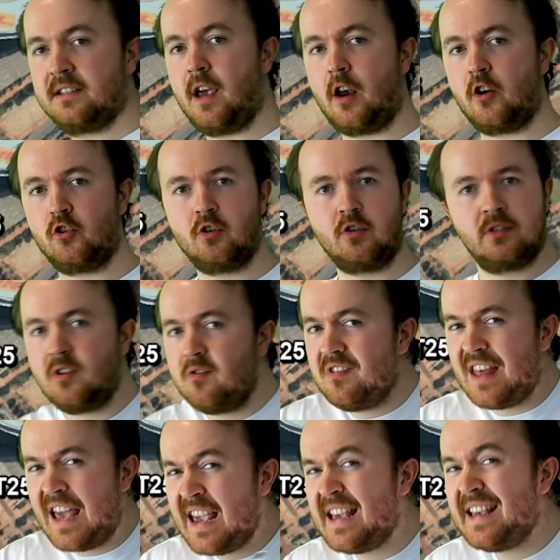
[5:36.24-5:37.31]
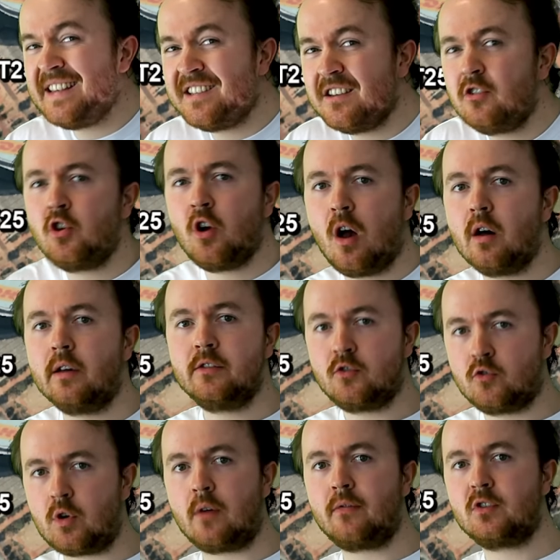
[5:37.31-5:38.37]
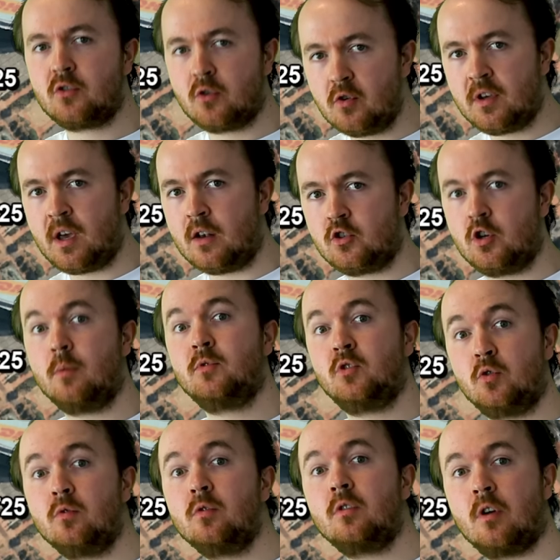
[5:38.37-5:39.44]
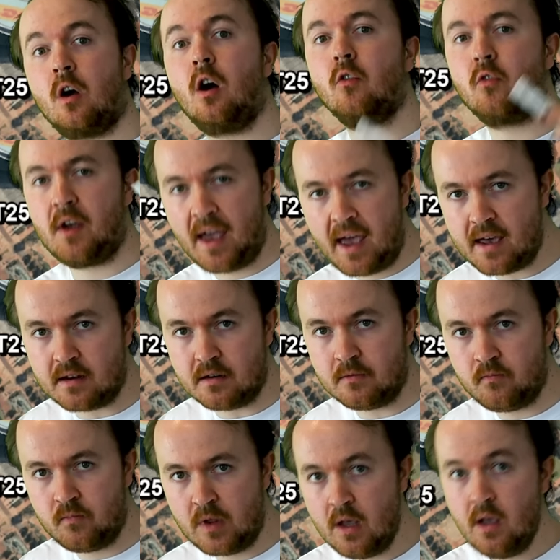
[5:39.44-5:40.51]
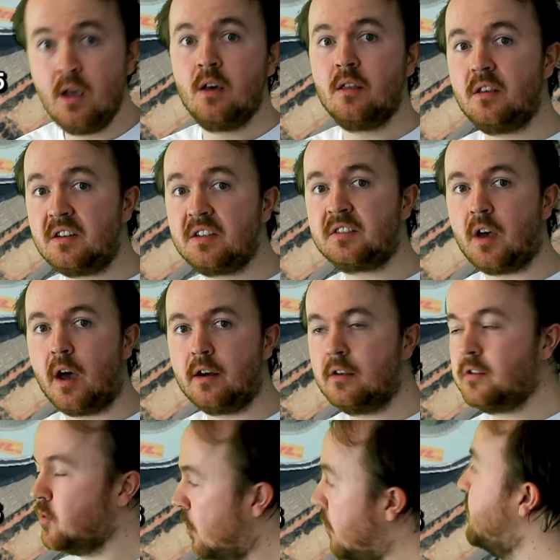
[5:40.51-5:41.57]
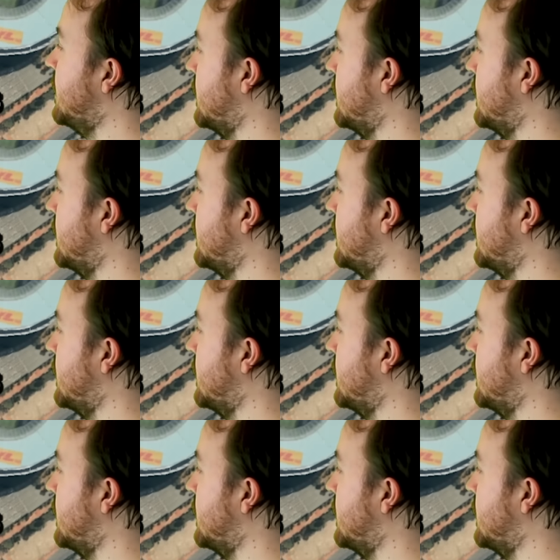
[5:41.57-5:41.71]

section, and so there is a chance drivers could catch up to the car ahead. The designers of